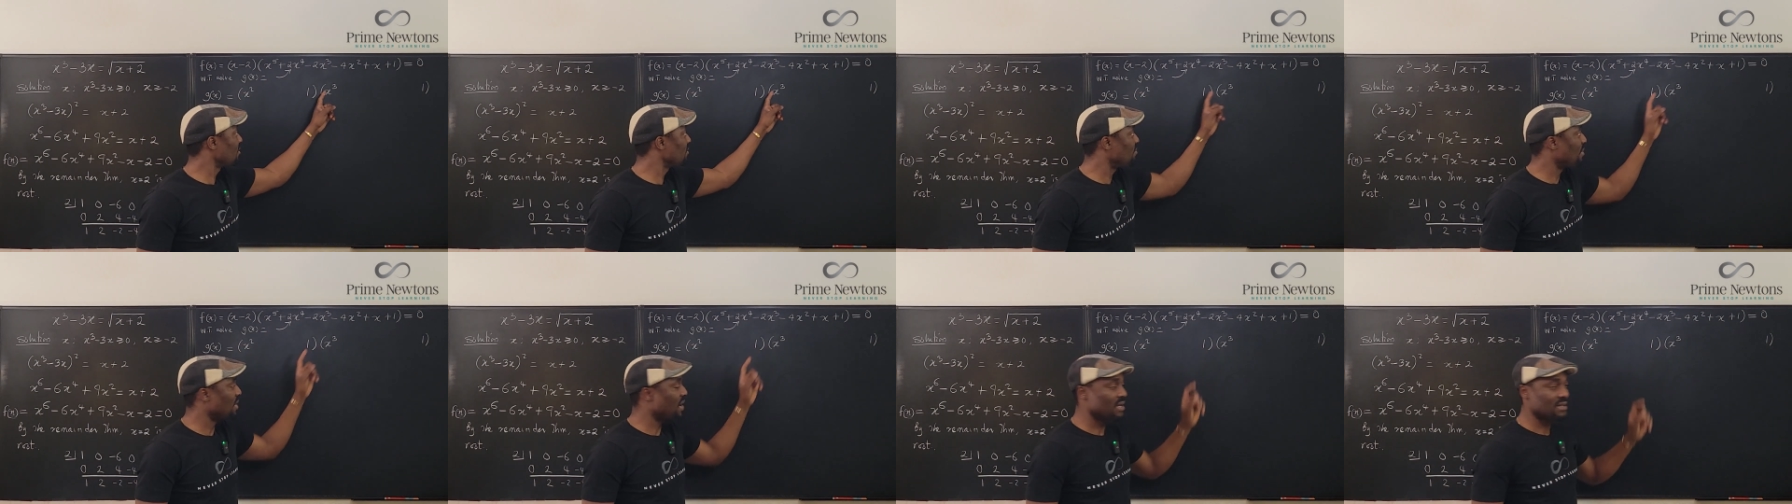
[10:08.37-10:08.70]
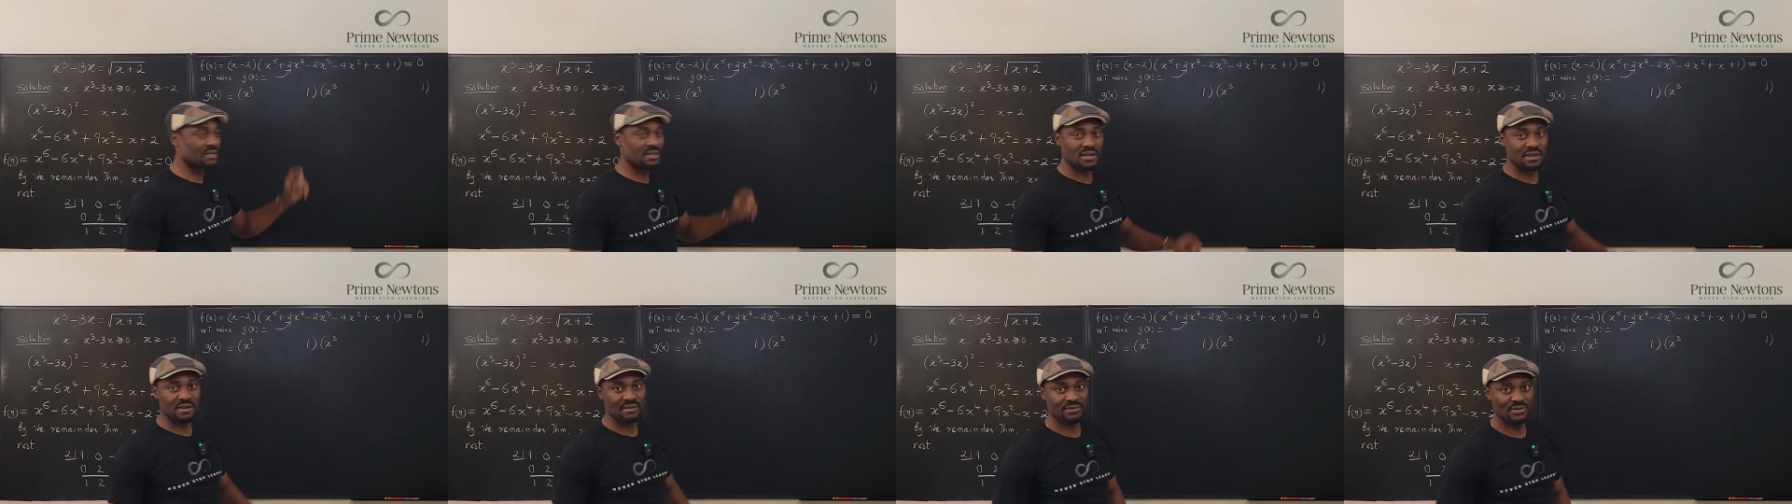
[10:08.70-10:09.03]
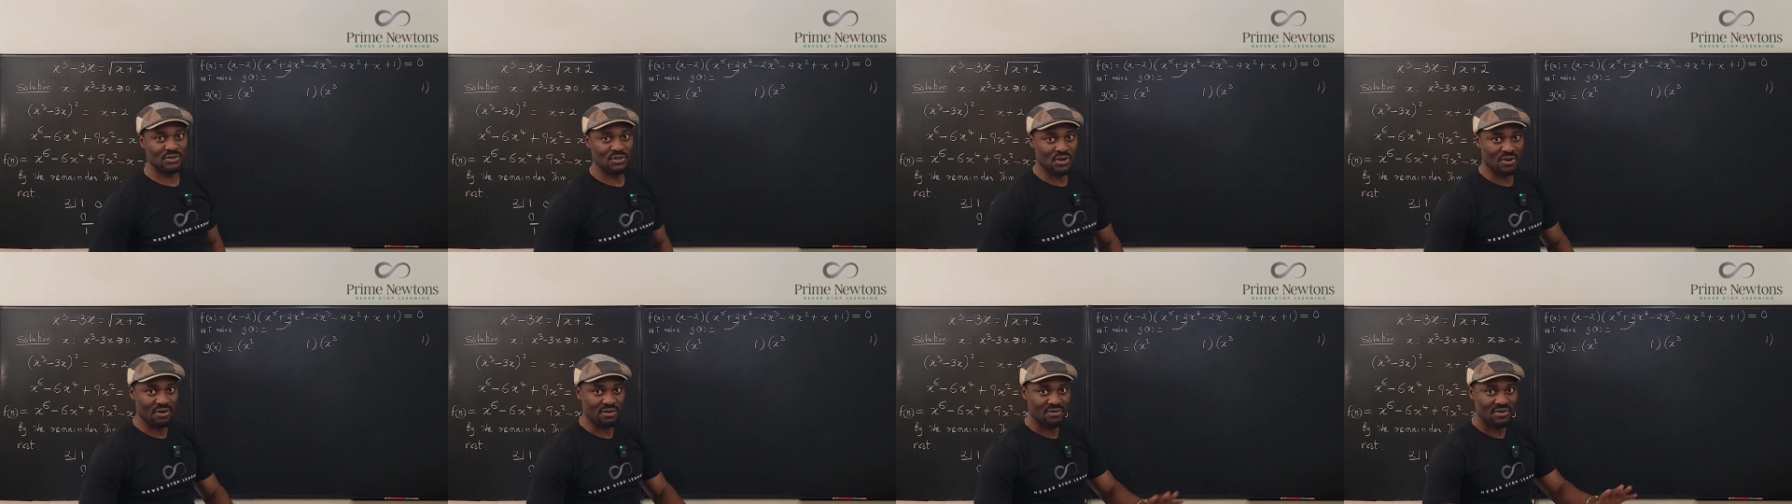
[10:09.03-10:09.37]
is positive.
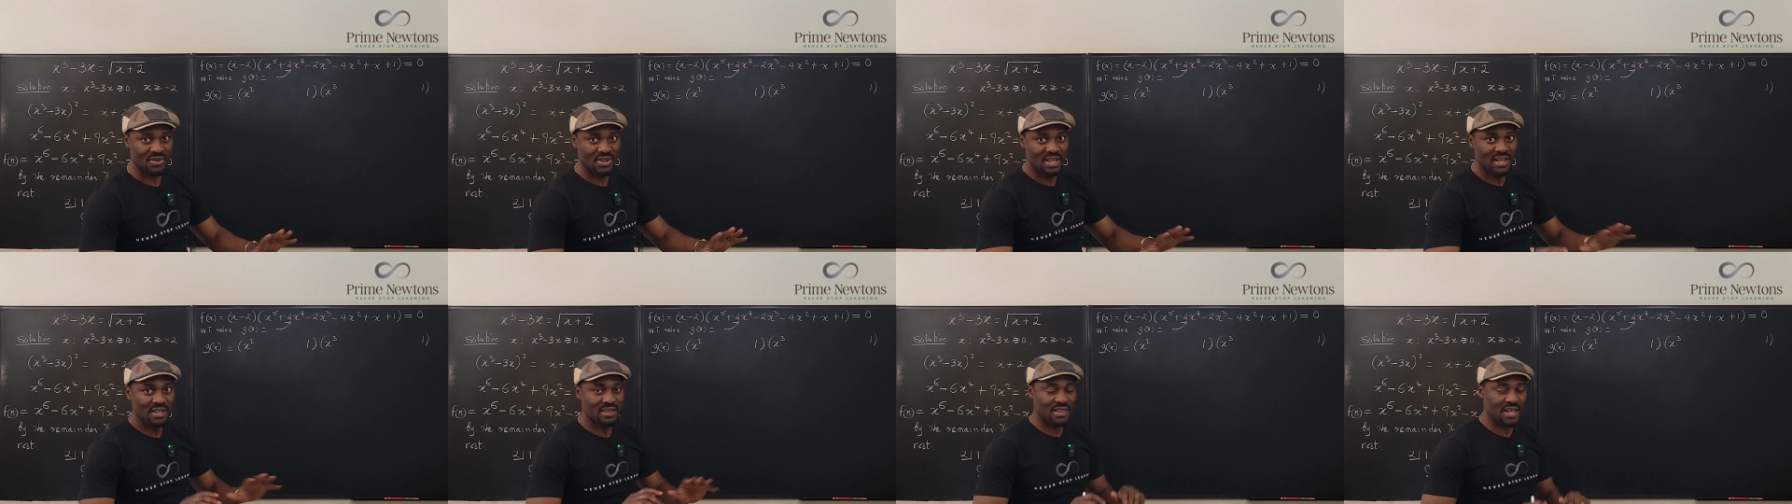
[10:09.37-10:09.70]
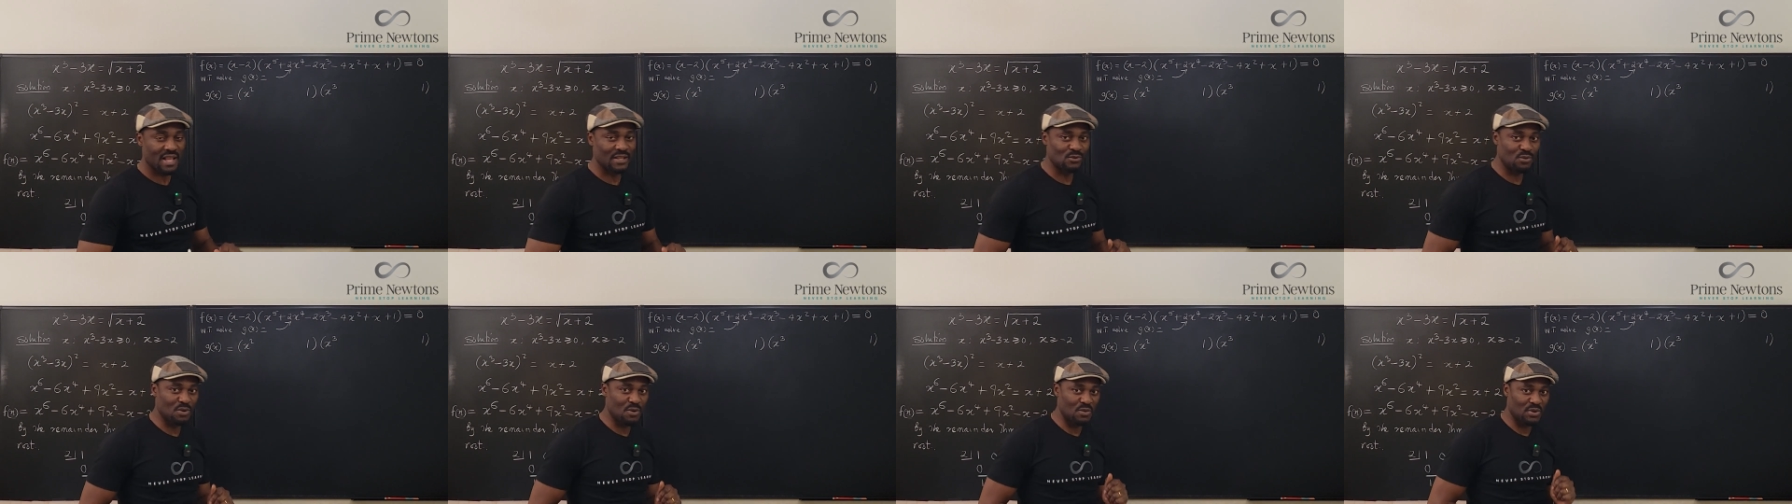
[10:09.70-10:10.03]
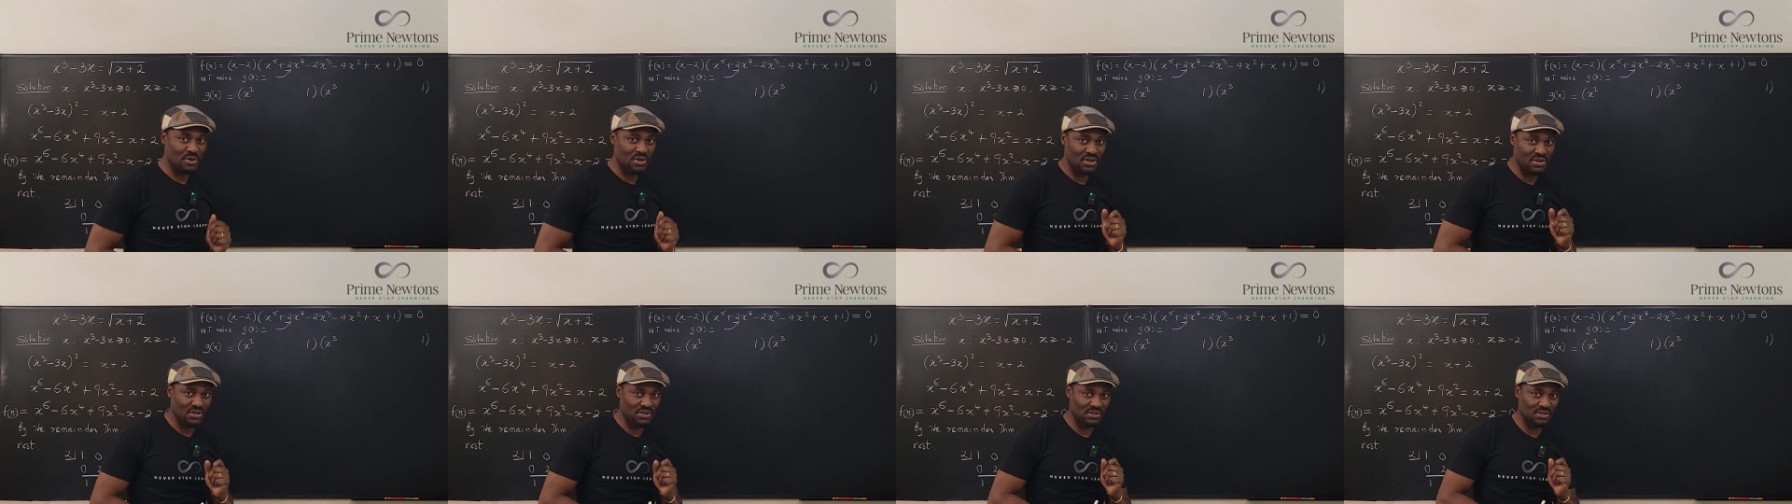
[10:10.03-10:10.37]
So that's what we're
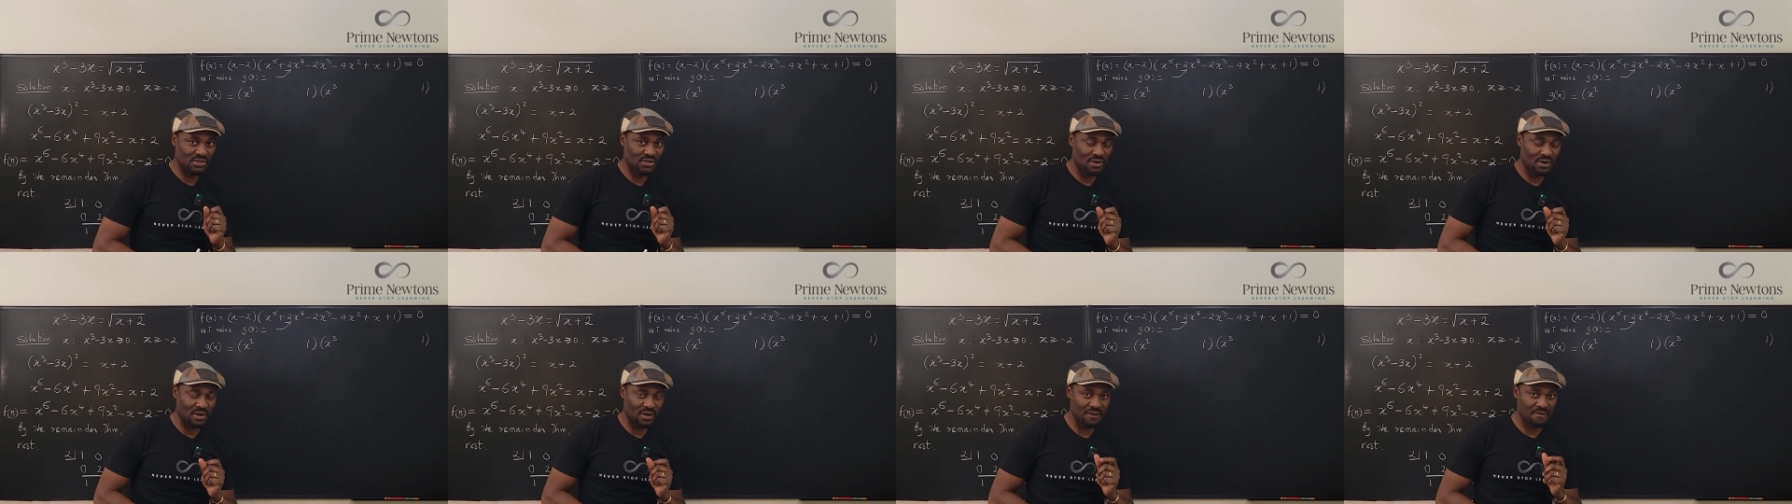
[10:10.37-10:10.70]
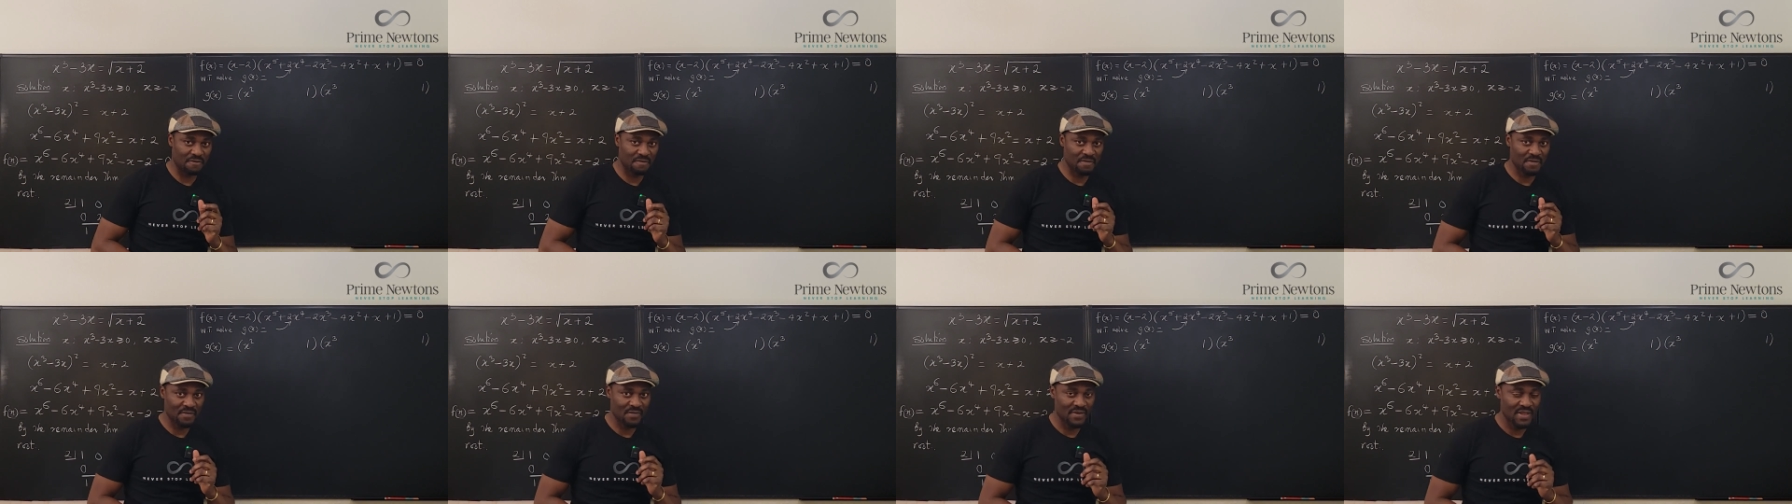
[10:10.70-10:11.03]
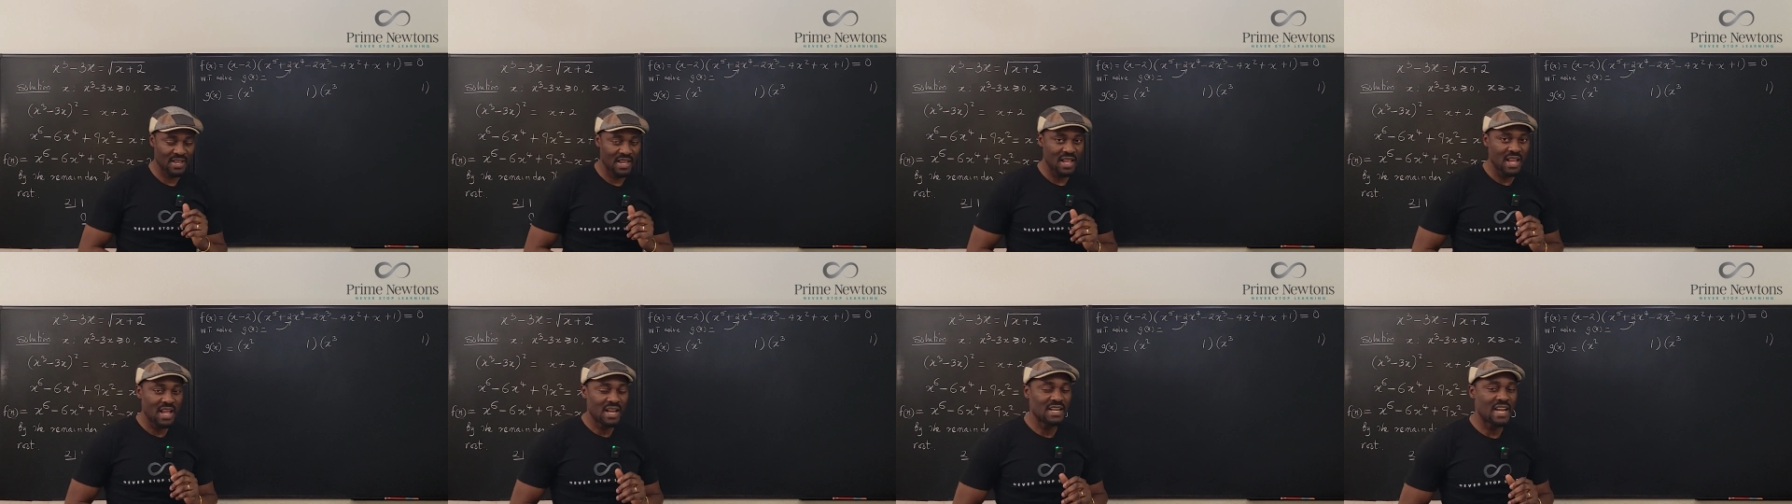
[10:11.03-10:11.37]
going to start.
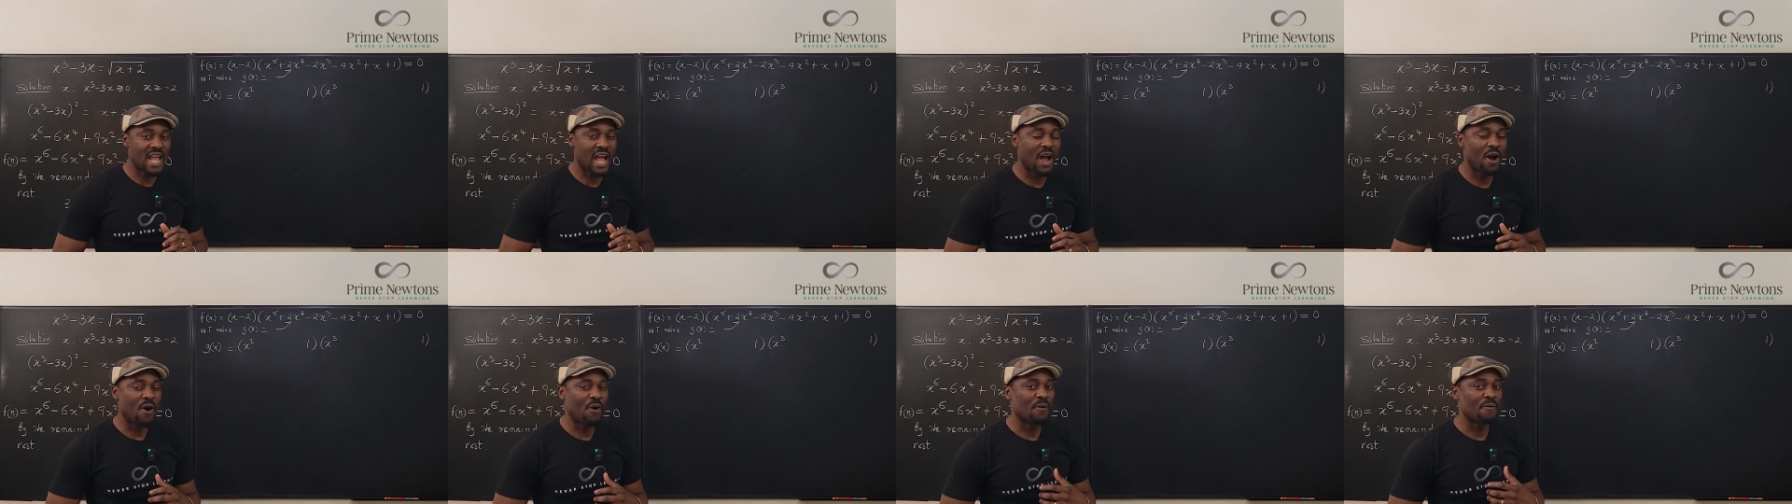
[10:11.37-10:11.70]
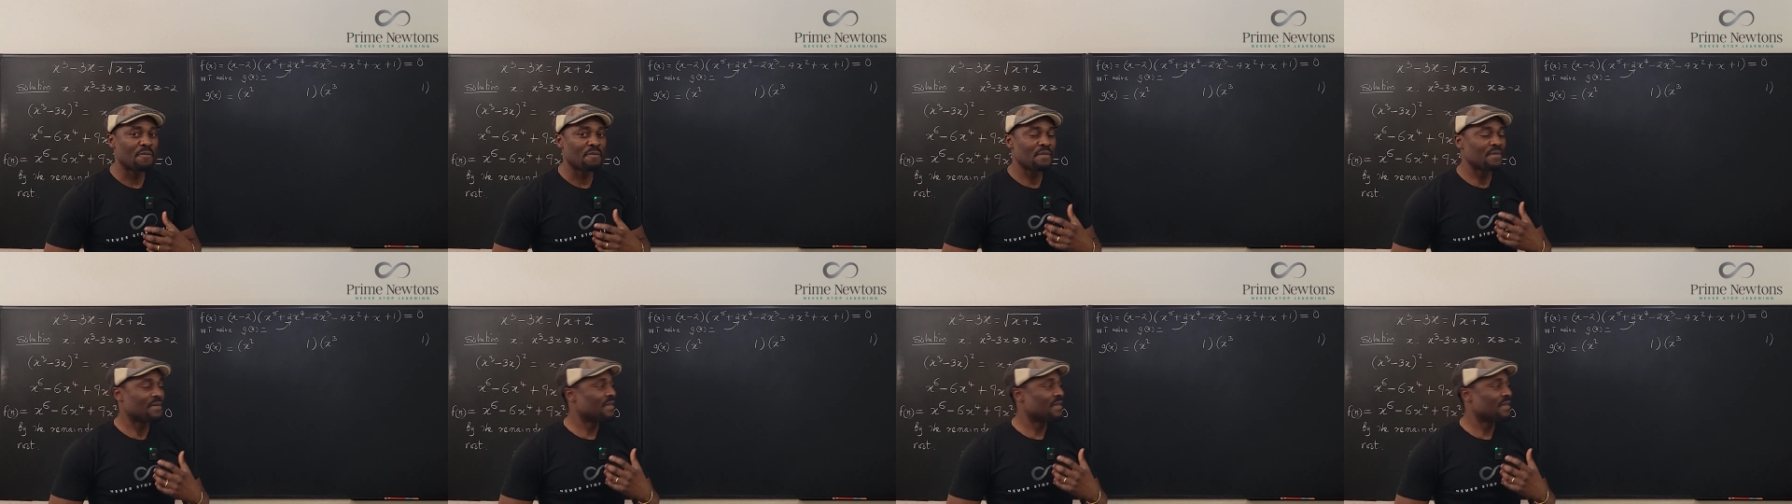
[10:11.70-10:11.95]
Now,